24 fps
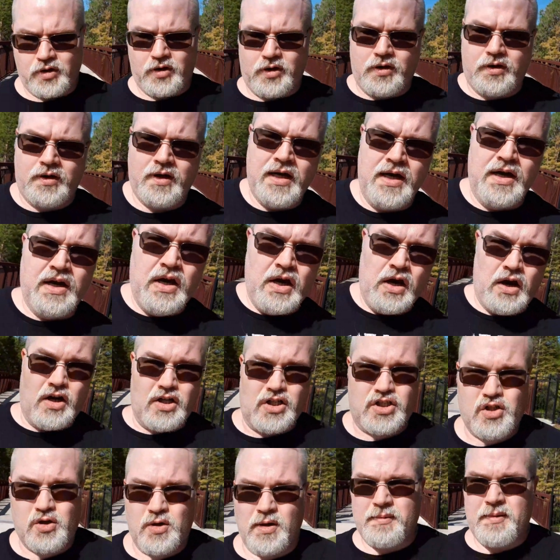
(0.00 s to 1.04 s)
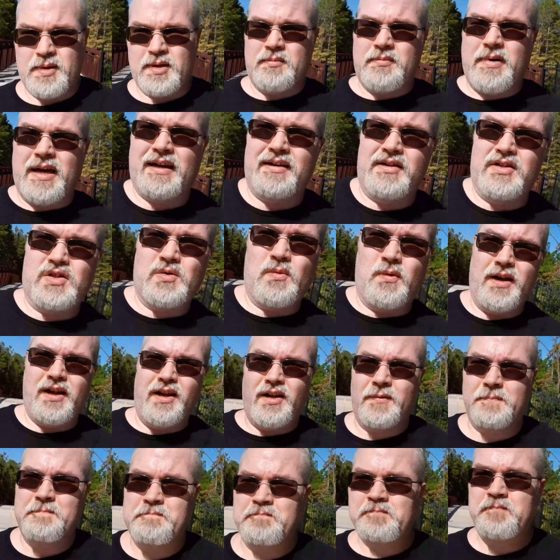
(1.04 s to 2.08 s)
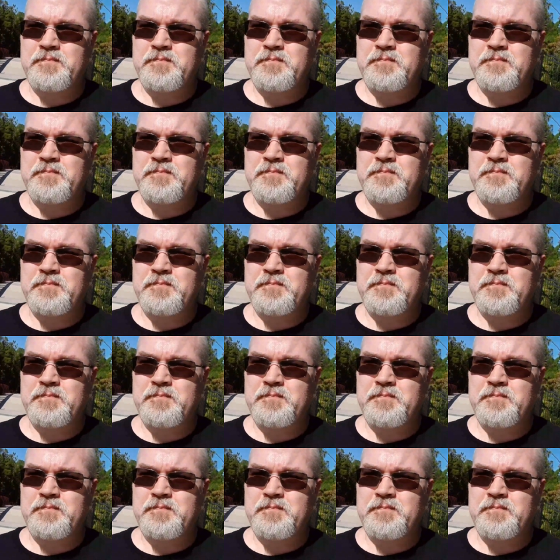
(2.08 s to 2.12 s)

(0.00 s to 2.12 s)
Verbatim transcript: are are screaming about as well.